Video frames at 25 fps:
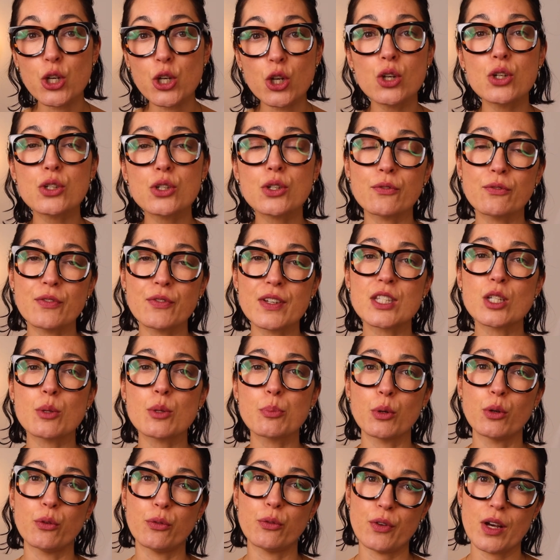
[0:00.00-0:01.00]
good,
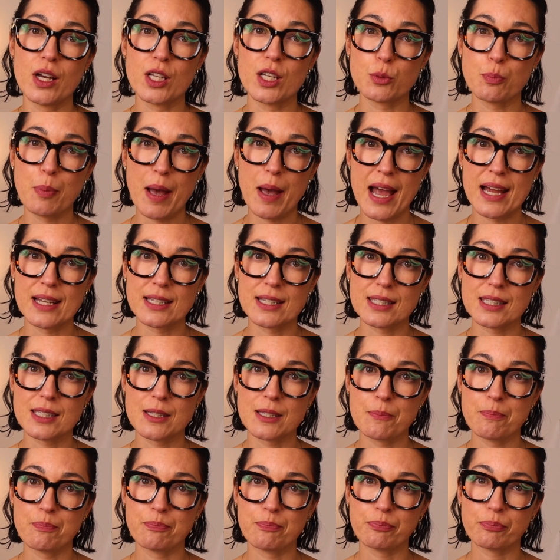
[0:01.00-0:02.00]
visible first
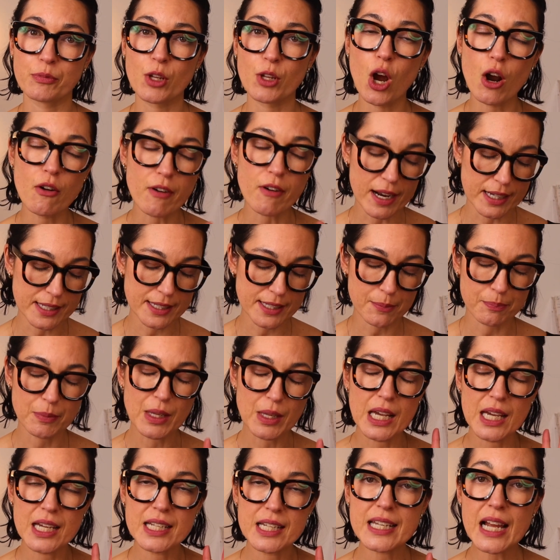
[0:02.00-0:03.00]
pass. All right,
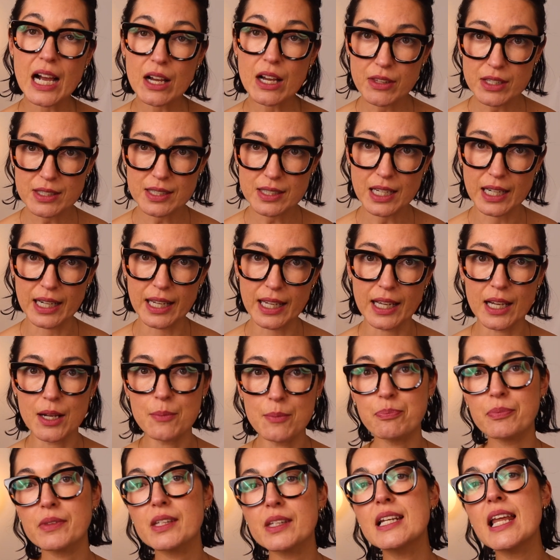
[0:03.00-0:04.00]
now that's
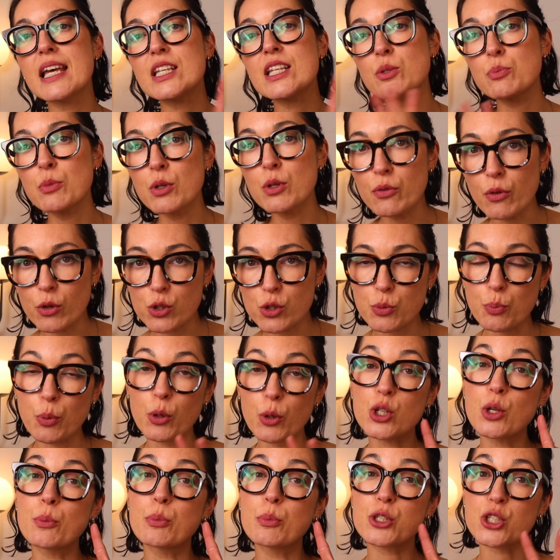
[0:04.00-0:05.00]
clear, let's move on to
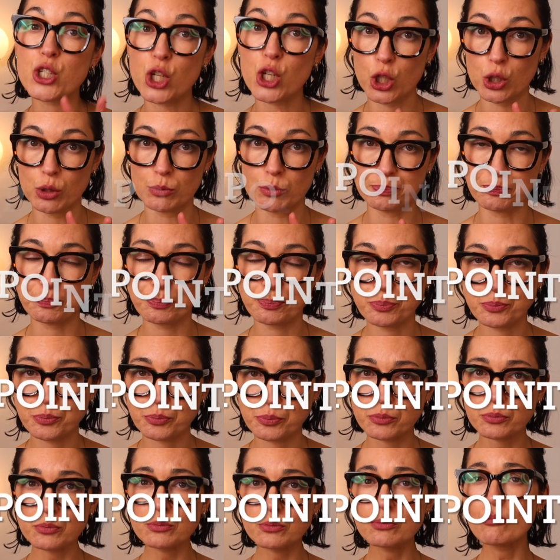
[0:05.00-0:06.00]
point number 2.
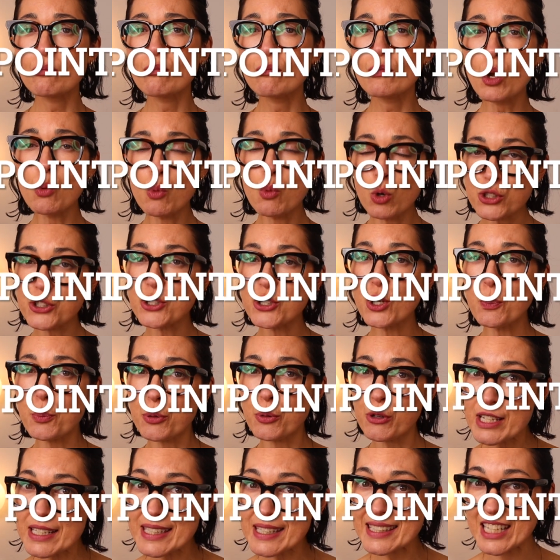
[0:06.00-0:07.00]
Once your
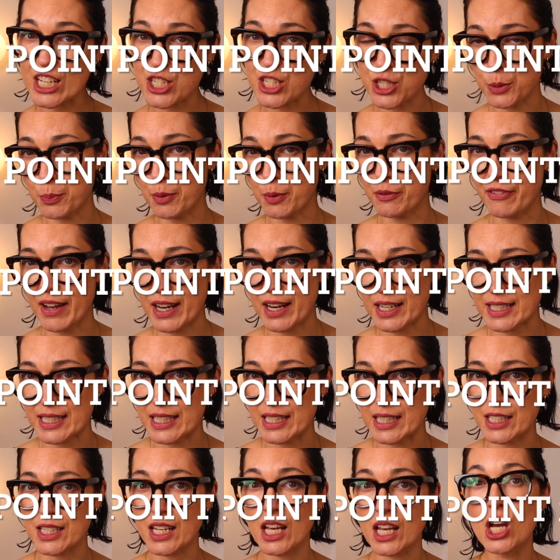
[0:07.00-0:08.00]
pre-sketch is
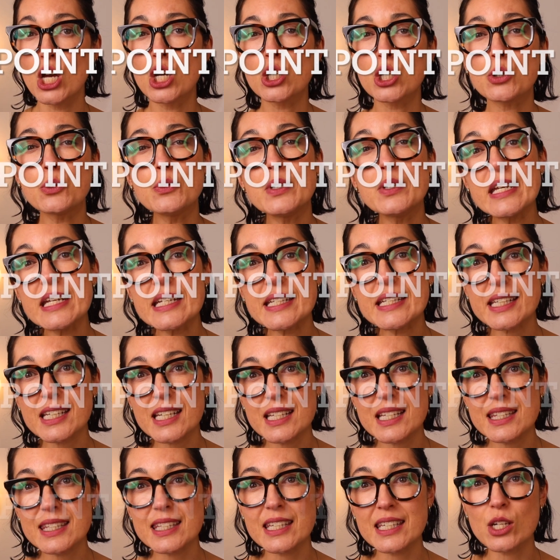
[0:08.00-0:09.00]
perfected, you need to
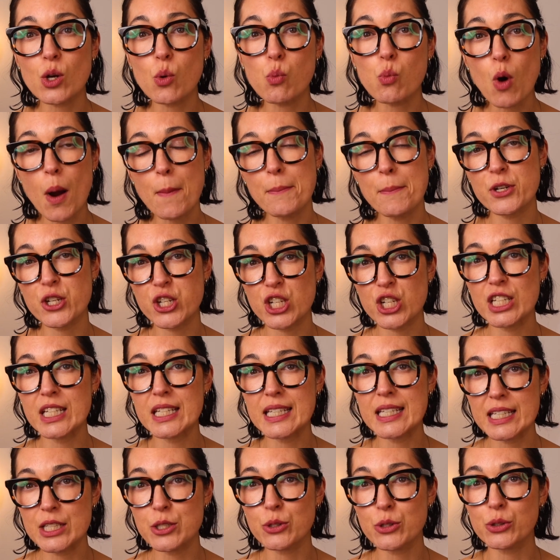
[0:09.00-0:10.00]
consider what machine
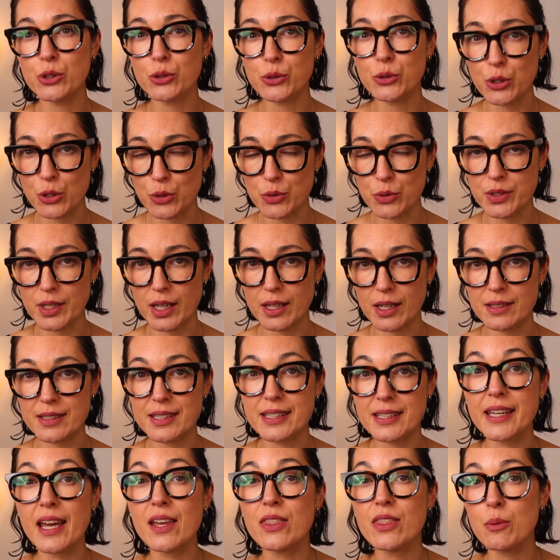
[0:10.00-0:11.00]
and needle you're using
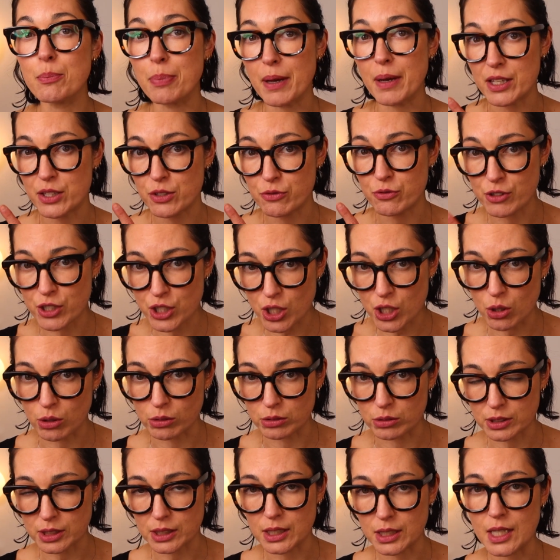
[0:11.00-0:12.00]
to get the best
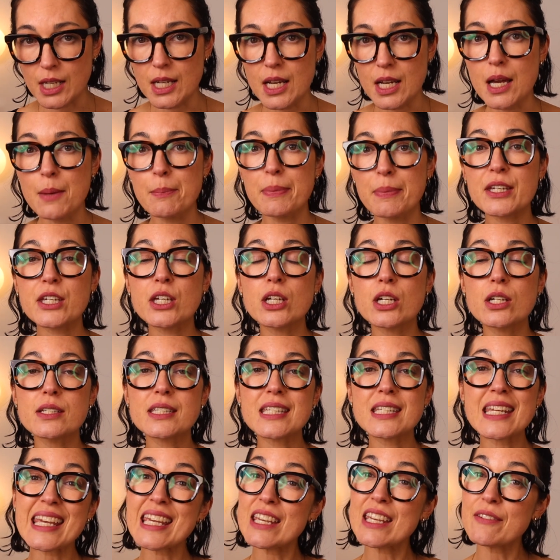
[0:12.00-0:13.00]
result.
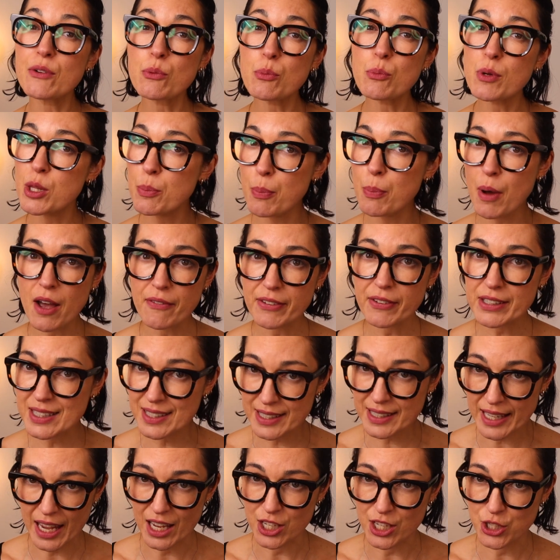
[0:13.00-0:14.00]
Because even with a perfect
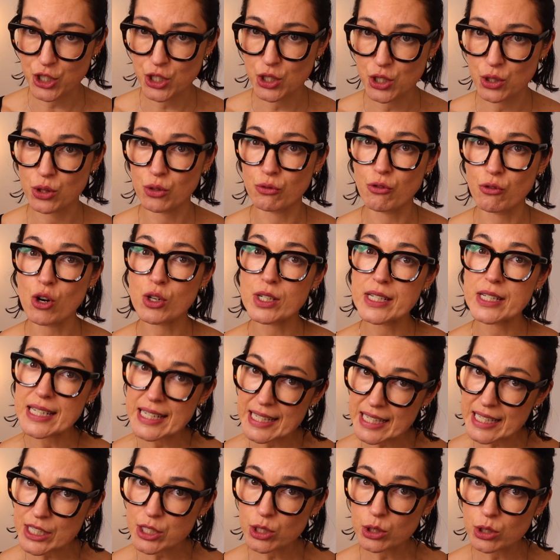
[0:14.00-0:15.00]
sketch, the wrong
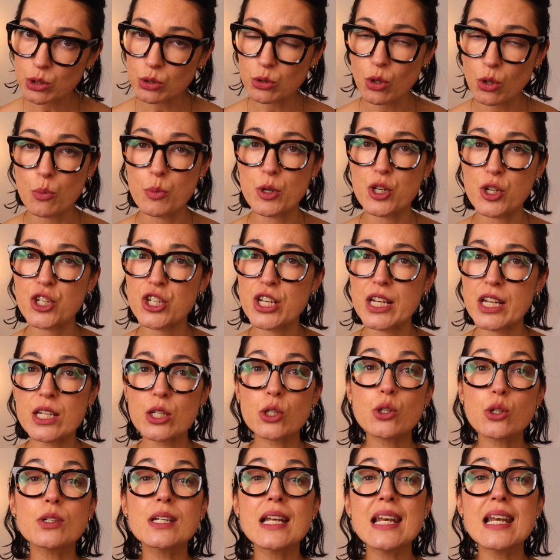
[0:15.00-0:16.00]
needle or machine
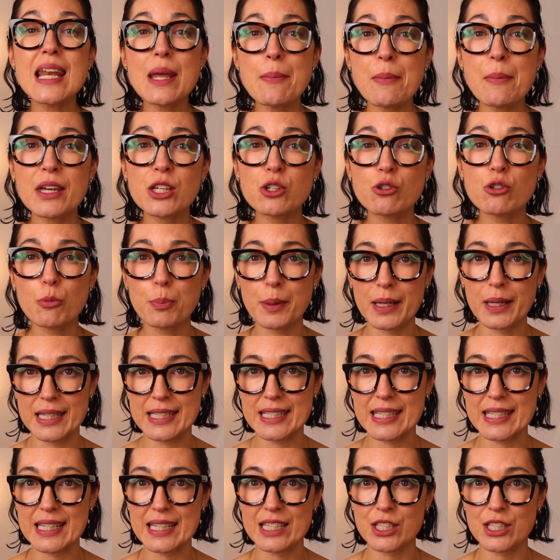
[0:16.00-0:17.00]
could limit your
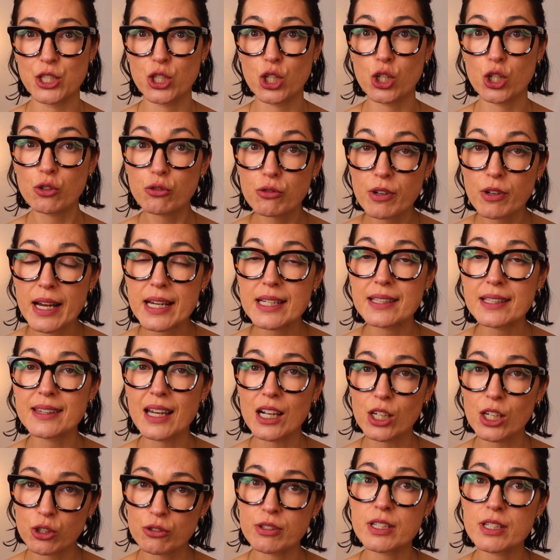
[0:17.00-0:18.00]
ability to create
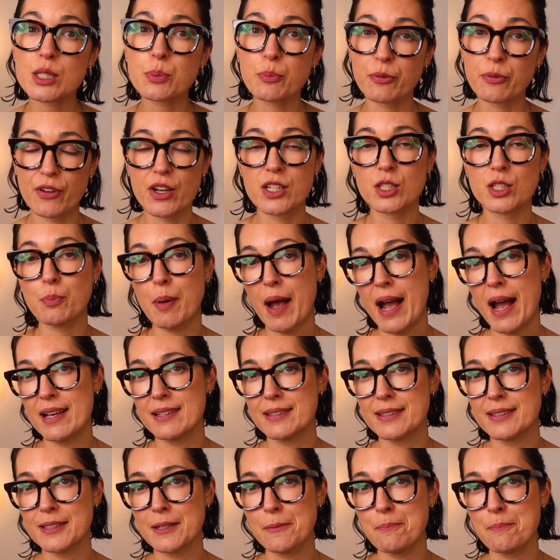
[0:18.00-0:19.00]
that crisp first
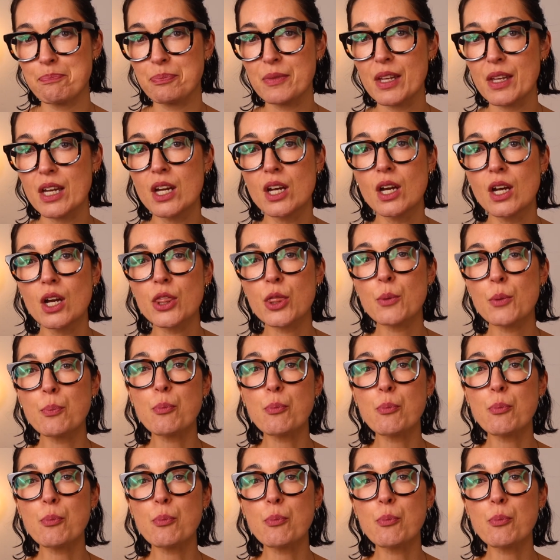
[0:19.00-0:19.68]
pass. The